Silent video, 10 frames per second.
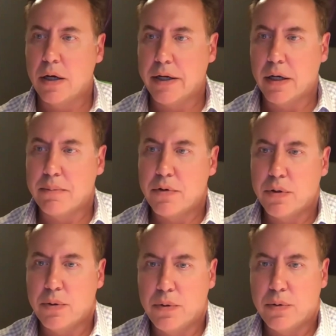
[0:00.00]
get up
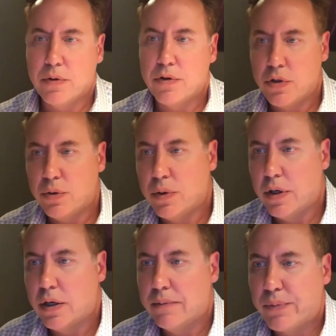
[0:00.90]
to
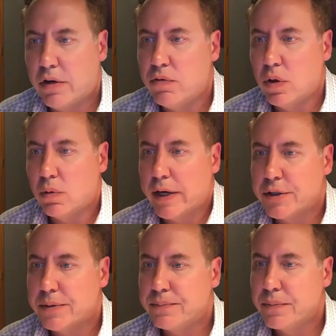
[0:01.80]
a full
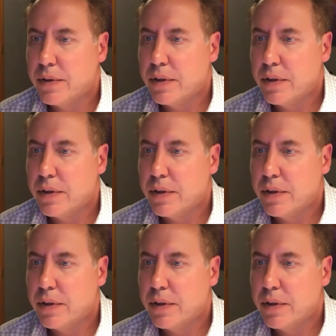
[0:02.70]
erection.